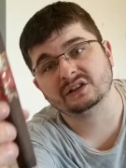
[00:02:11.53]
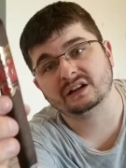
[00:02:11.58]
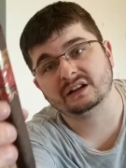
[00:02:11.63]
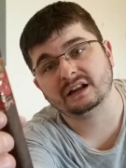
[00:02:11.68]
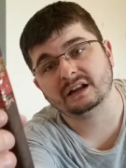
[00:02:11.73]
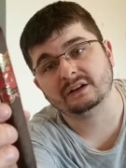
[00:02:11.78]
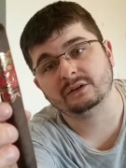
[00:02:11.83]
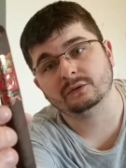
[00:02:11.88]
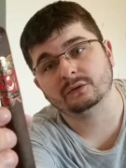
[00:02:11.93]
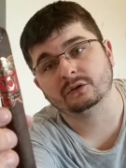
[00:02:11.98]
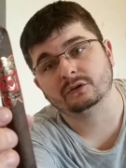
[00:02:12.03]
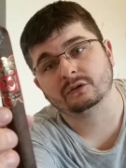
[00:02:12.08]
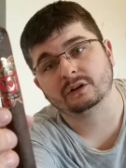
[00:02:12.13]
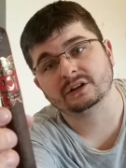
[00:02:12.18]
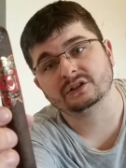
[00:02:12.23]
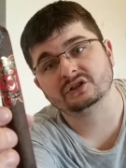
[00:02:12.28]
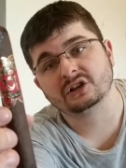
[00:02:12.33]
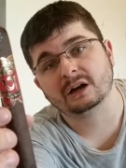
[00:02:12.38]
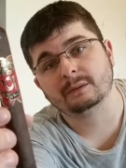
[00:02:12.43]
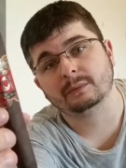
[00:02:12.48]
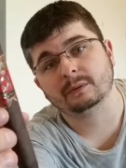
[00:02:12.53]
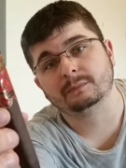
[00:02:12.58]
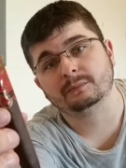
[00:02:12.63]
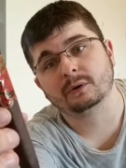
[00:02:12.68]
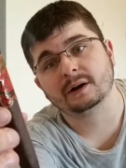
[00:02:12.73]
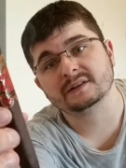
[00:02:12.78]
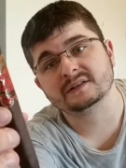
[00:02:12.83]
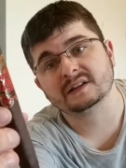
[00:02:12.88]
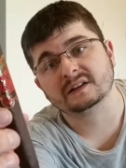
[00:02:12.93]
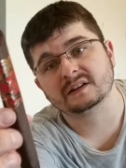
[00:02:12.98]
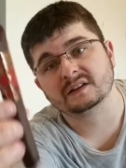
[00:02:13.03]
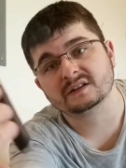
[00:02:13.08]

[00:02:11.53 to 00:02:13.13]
and they do a great job of pricing,